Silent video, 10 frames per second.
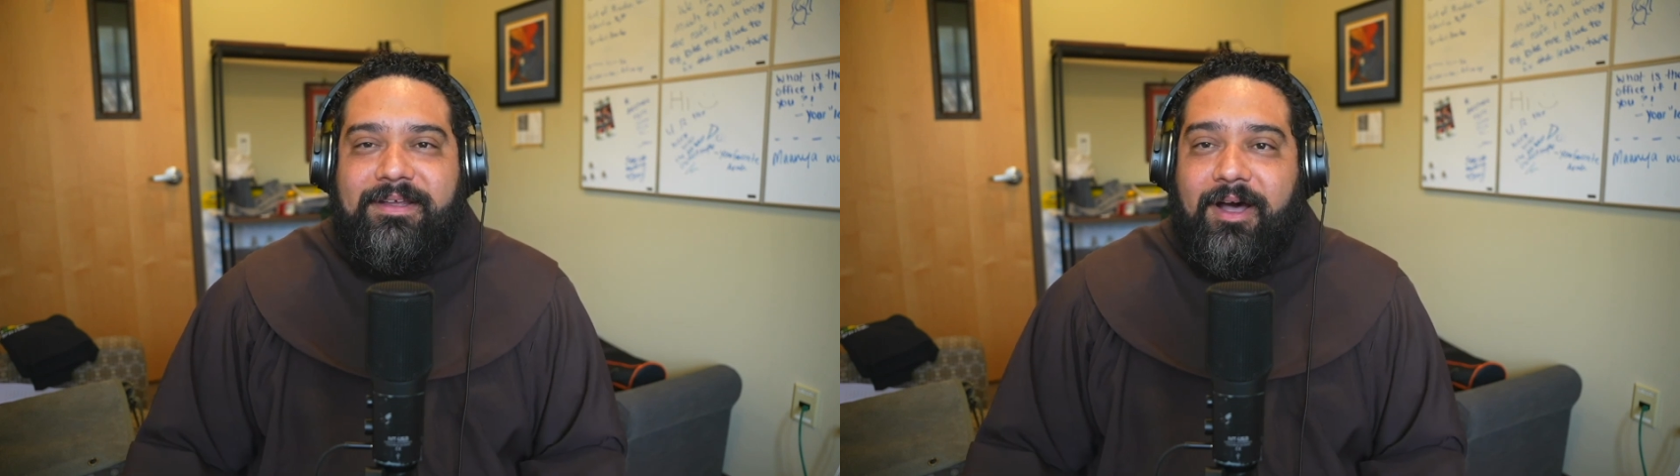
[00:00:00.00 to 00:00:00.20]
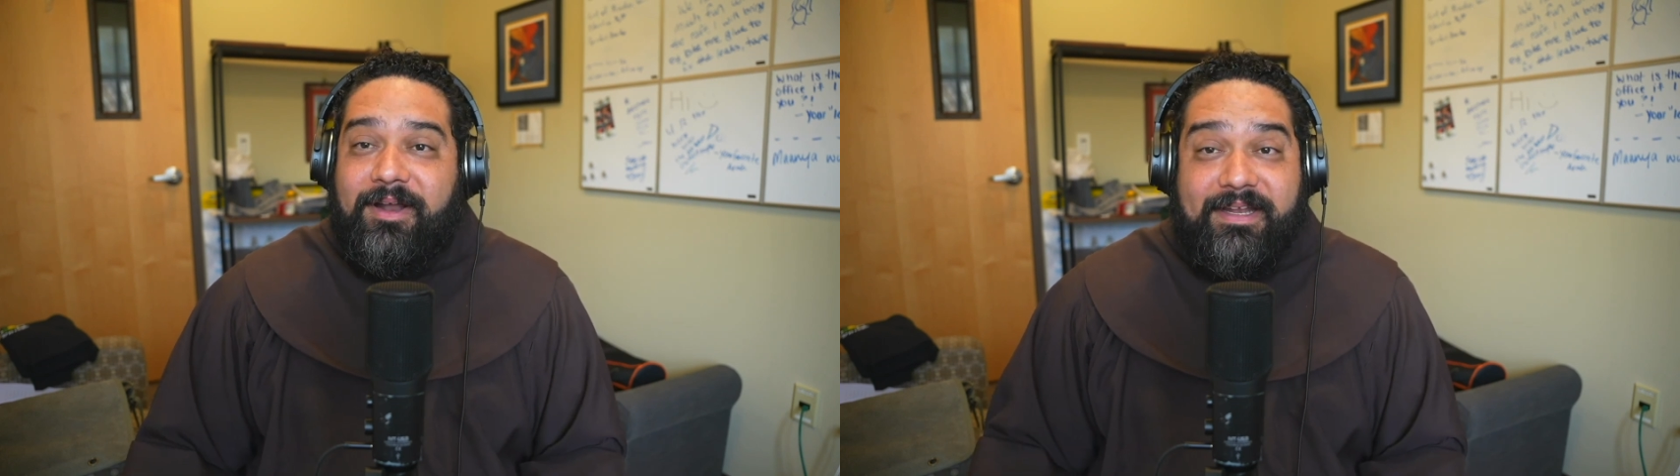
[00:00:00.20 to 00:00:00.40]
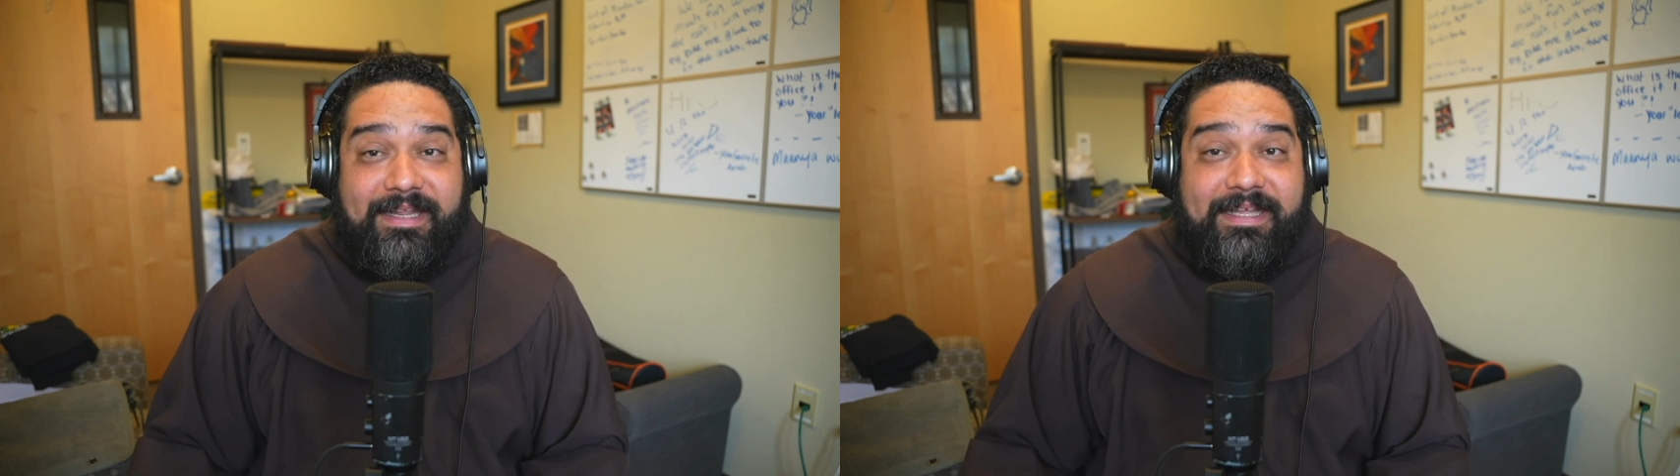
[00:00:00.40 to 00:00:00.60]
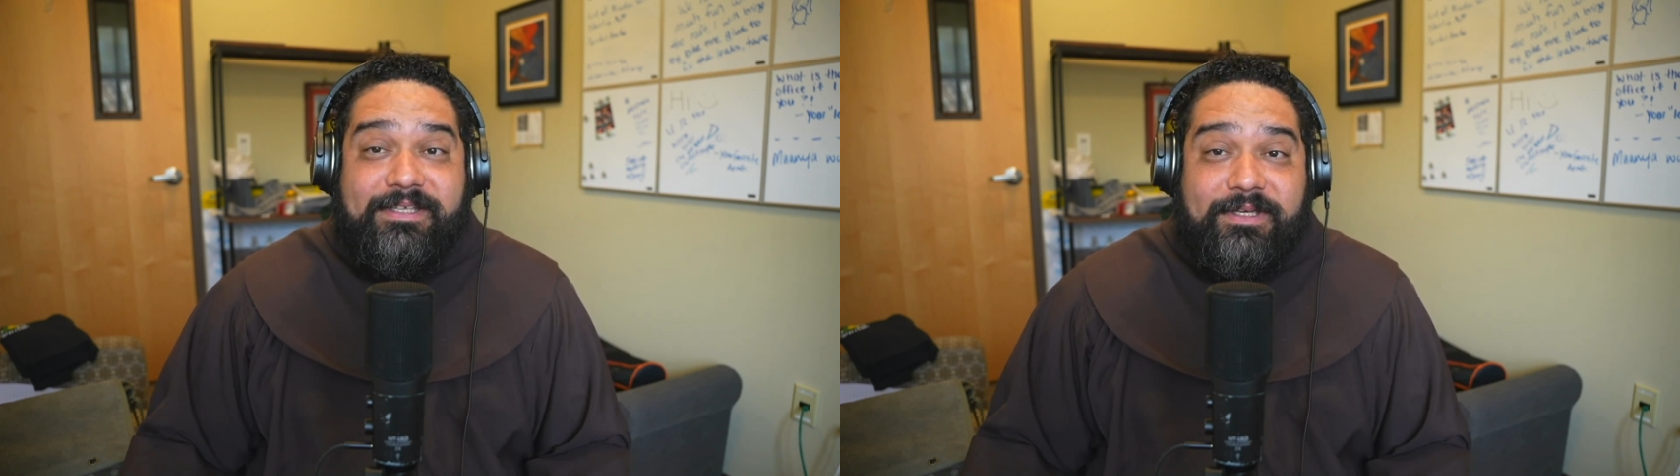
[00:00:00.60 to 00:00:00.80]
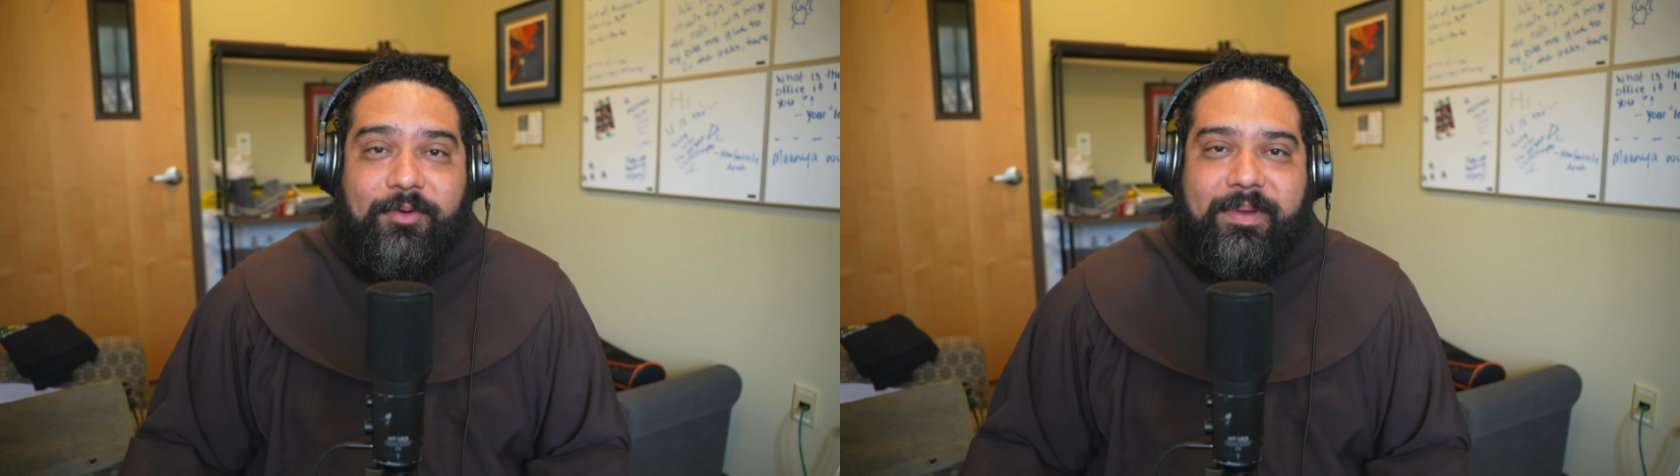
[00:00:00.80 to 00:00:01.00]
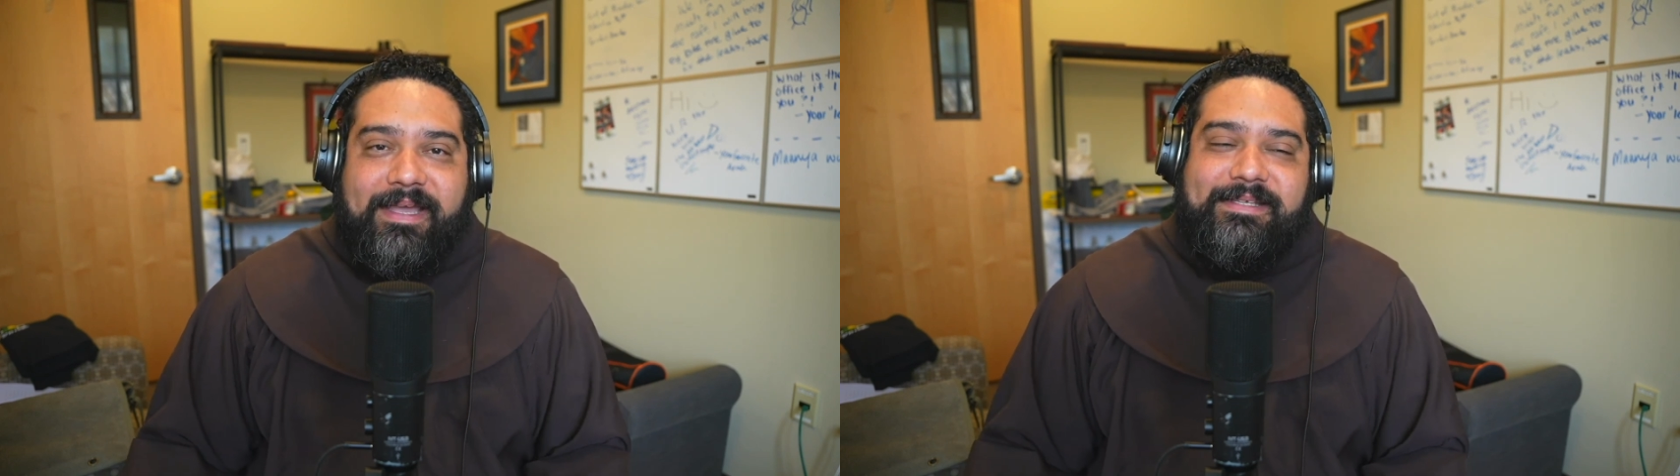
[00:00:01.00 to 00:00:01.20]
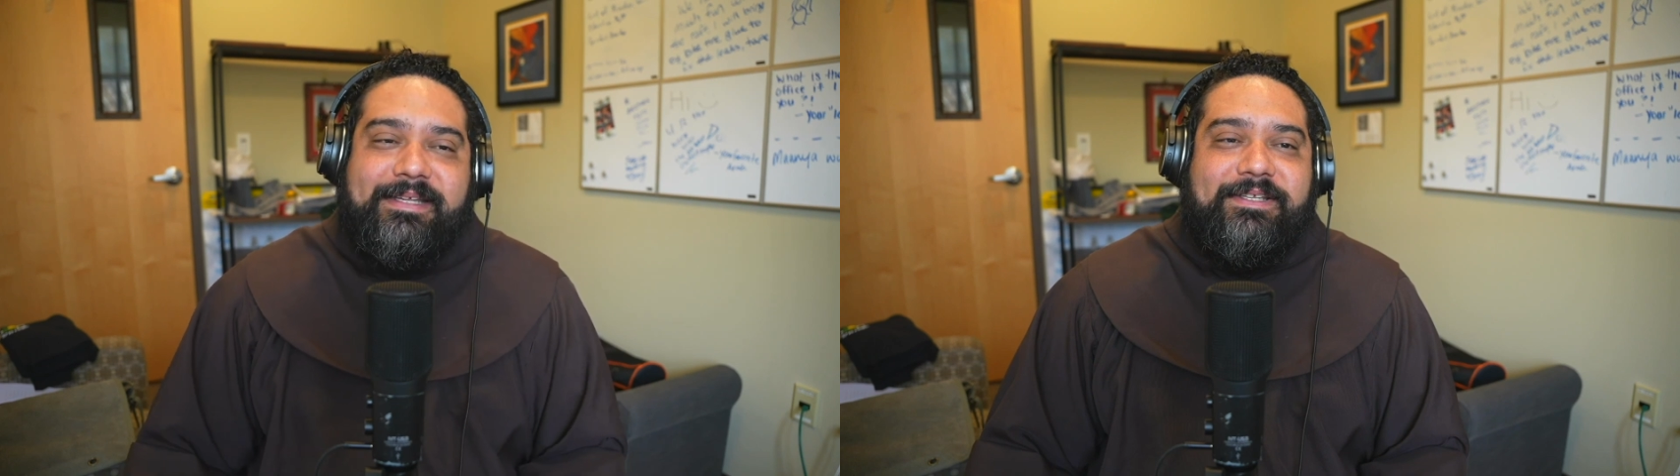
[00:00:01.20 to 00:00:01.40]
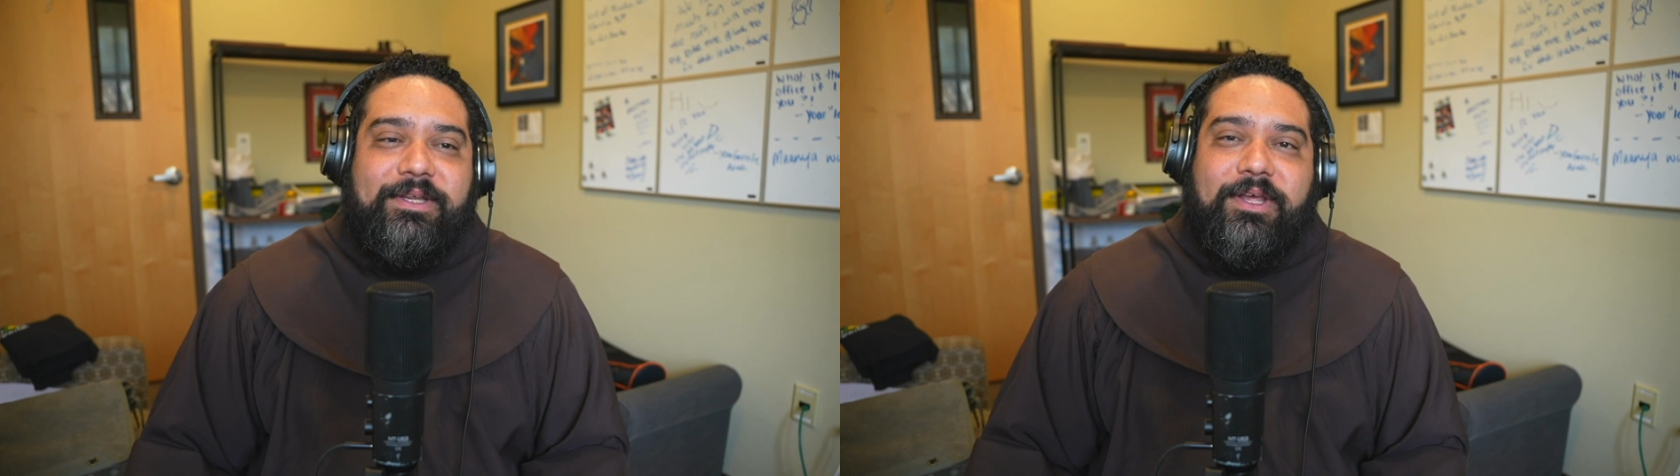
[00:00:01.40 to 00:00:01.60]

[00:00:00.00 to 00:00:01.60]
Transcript: on a need to know basis, and